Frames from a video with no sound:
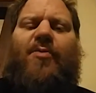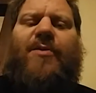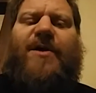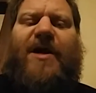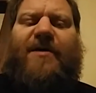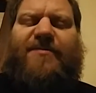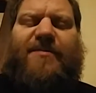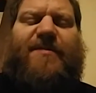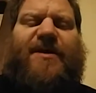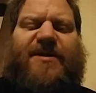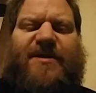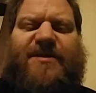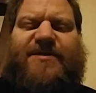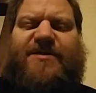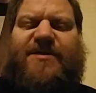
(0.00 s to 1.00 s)
we'd have to make
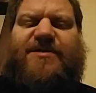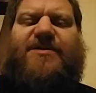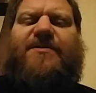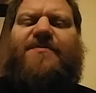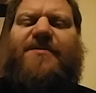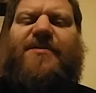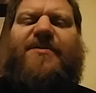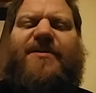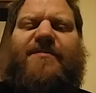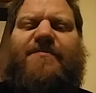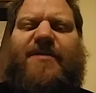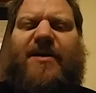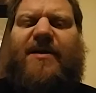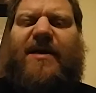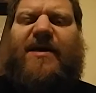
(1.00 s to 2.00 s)
a decision if you'd even
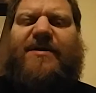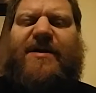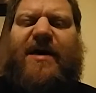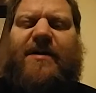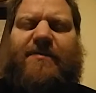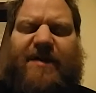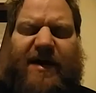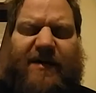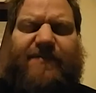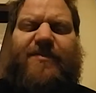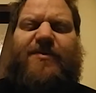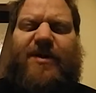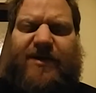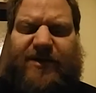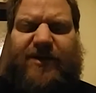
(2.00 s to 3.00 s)
be allowed to have
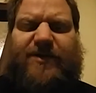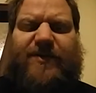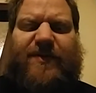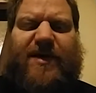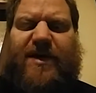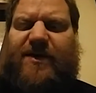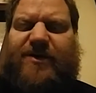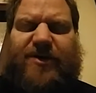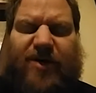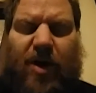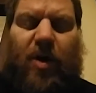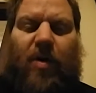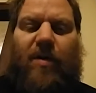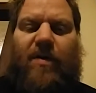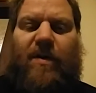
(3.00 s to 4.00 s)
the right to do that, and you
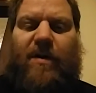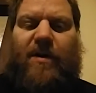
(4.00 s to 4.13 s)
don't.